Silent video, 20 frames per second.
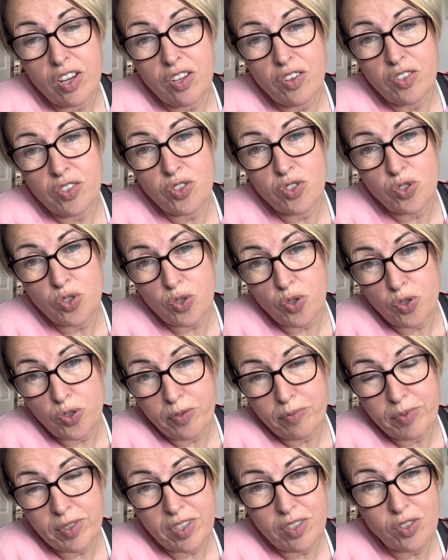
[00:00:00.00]

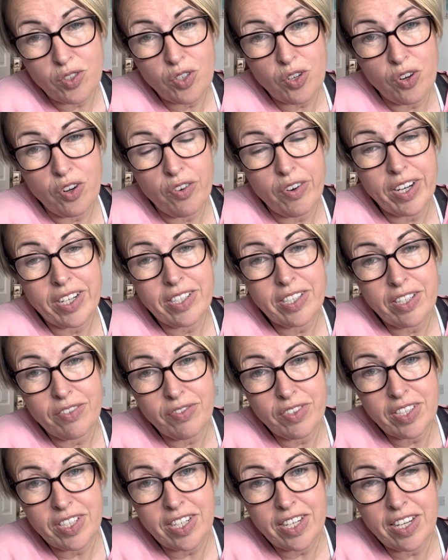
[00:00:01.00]
storms and solar
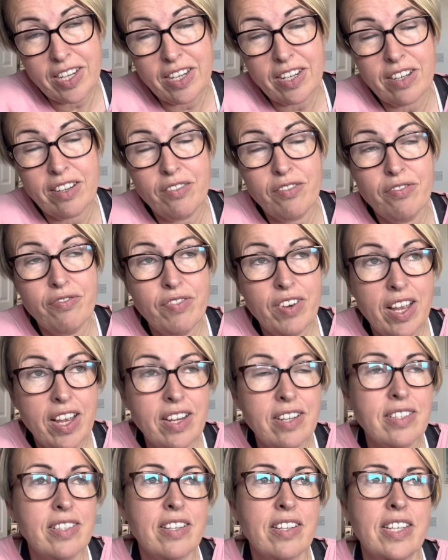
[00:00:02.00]
activity and the
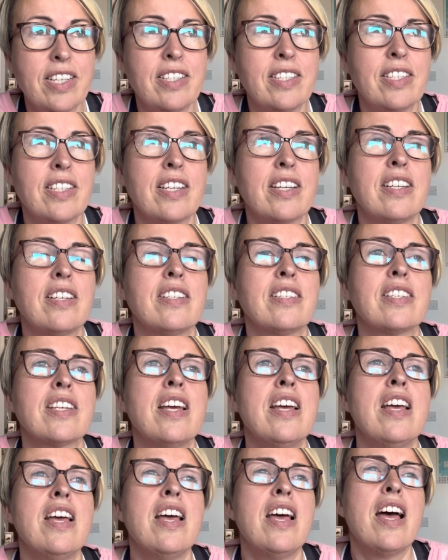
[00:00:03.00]
flares that are hitting us,
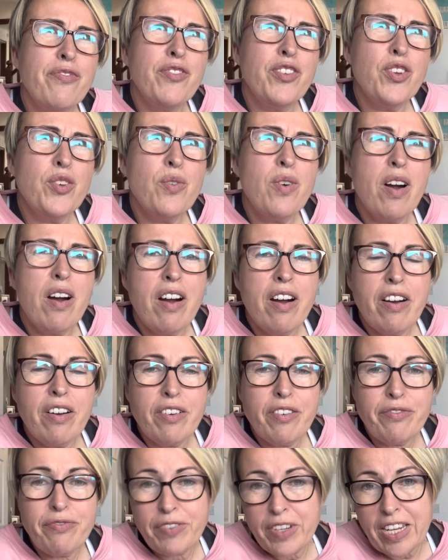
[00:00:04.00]
if you
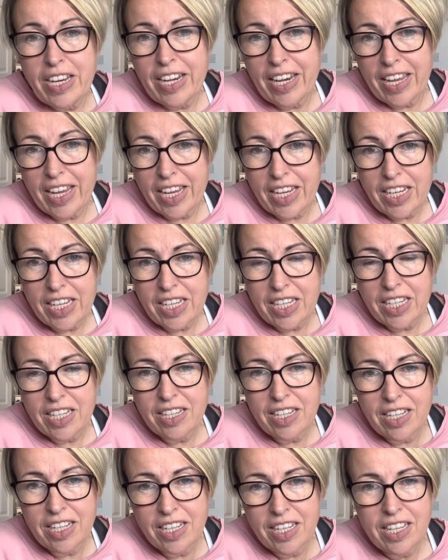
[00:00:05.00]
are feeling
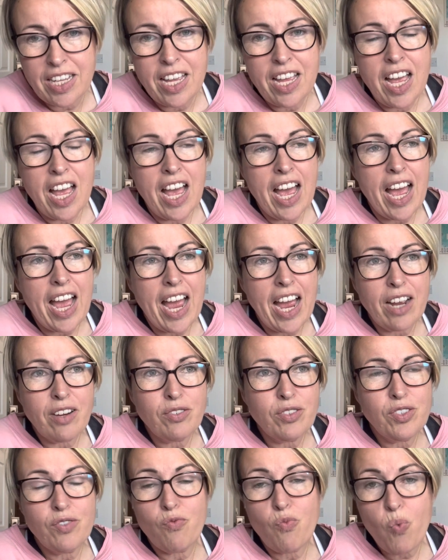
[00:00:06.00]

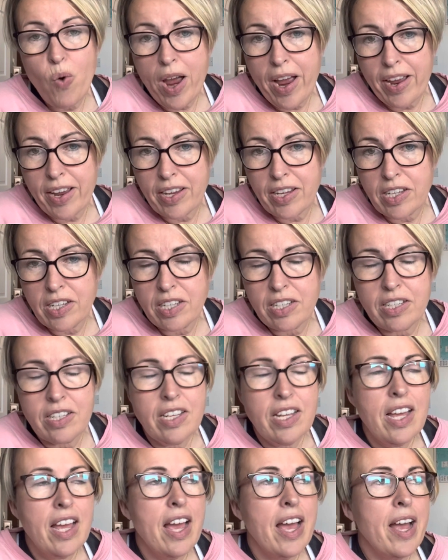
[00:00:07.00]
out of whack,
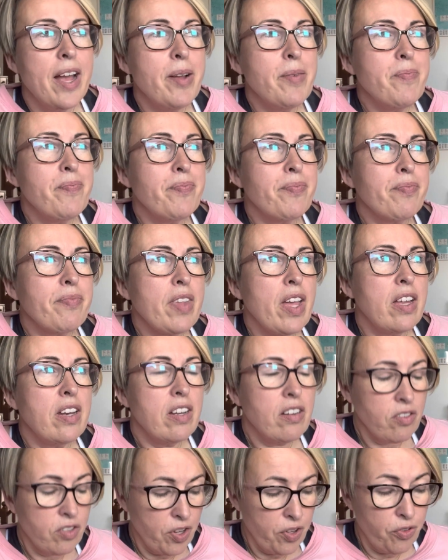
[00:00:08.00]
and
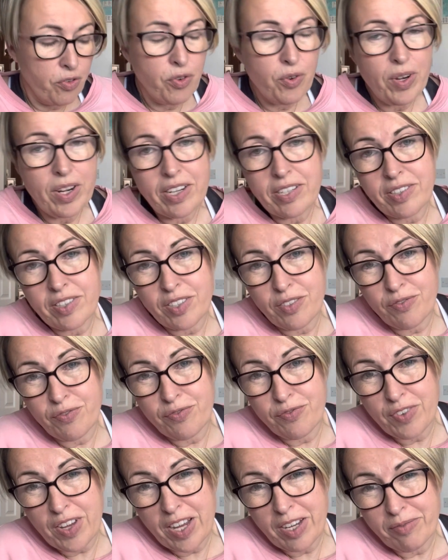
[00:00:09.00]
I'll go through a list of
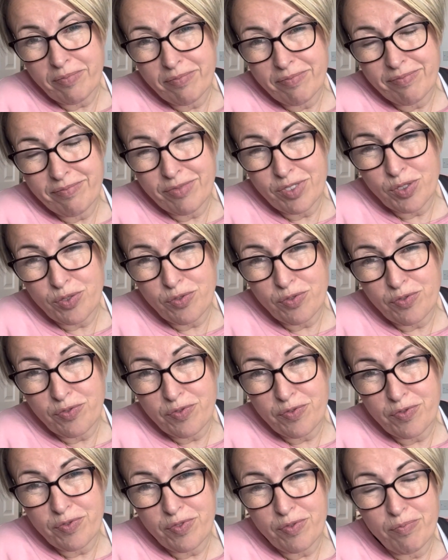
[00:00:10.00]
sort of
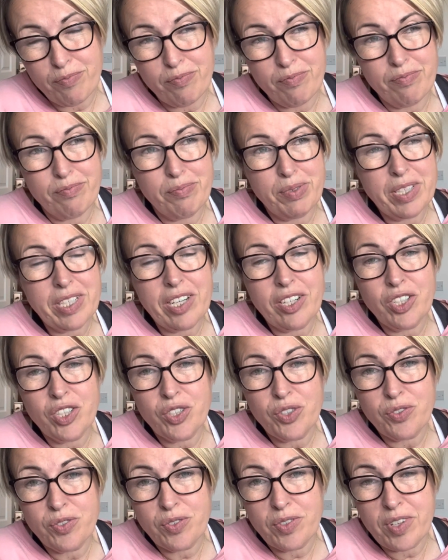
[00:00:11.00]
potential